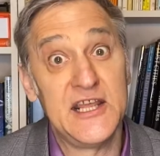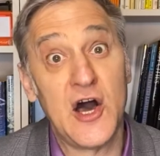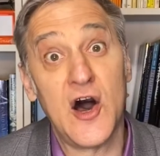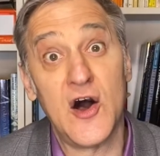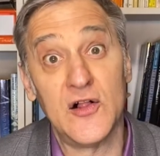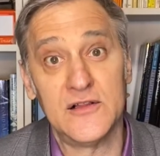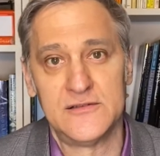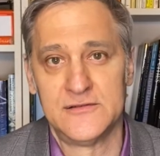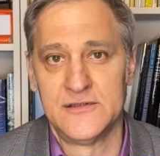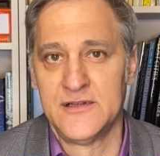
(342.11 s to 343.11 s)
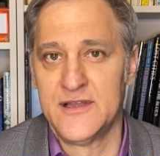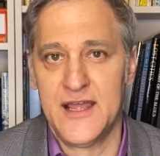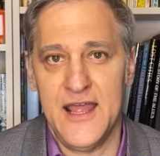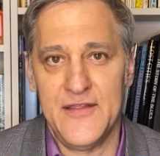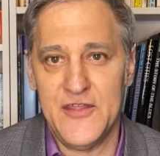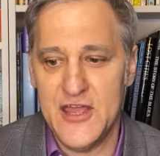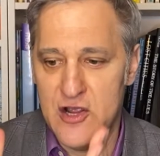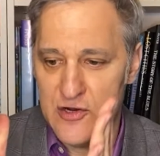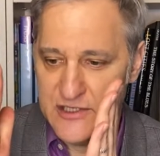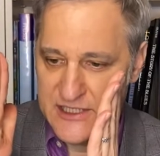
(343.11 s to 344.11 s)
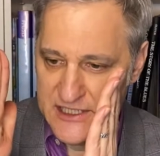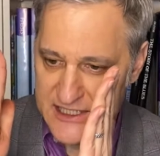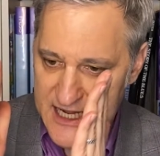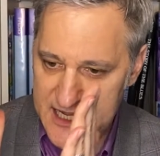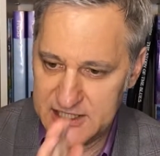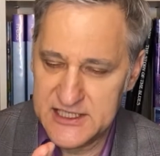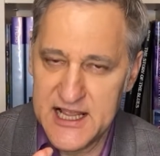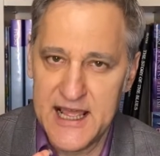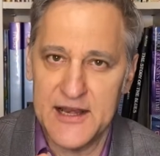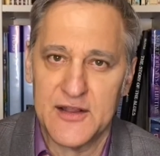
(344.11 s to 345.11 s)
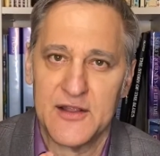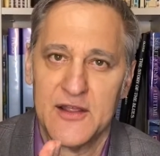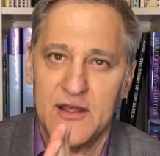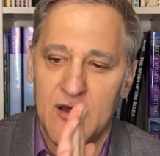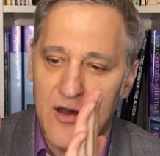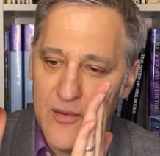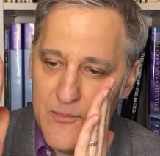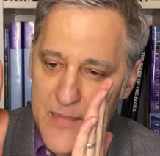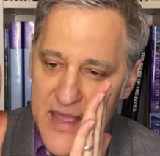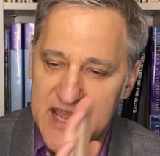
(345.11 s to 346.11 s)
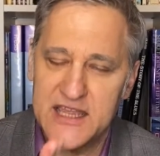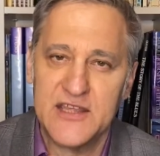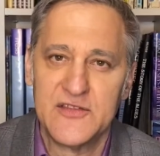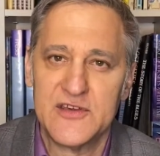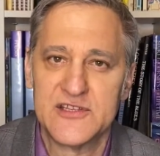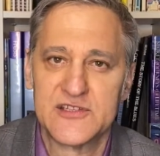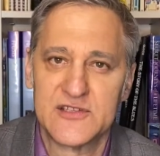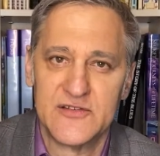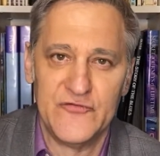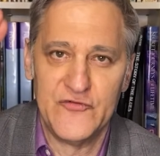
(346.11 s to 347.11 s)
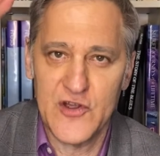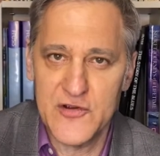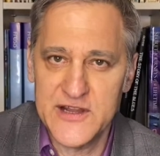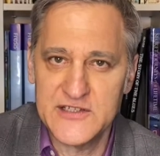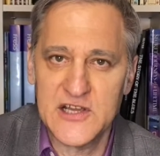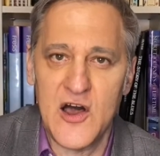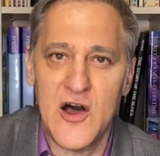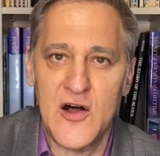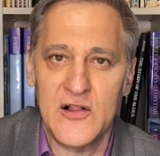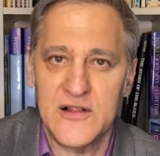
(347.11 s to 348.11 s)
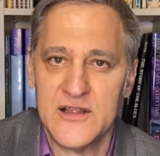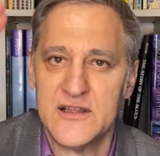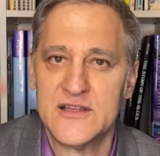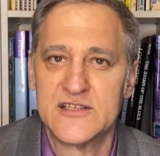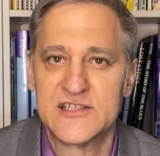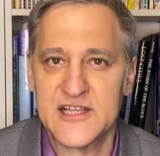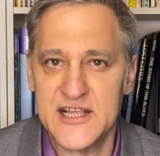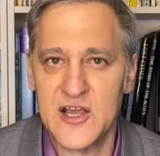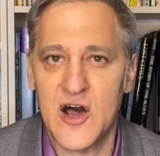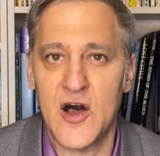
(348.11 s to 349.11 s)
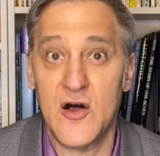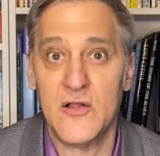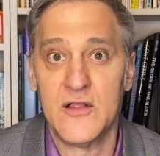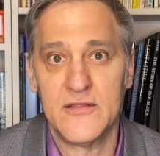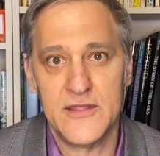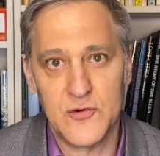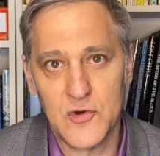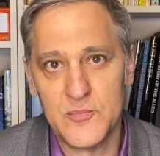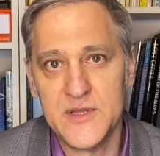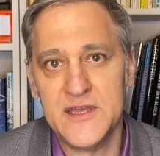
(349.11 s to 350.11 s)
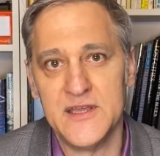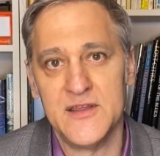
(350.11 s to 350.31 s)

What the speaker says: hall, and they are dead set on making this very tall city hall that will be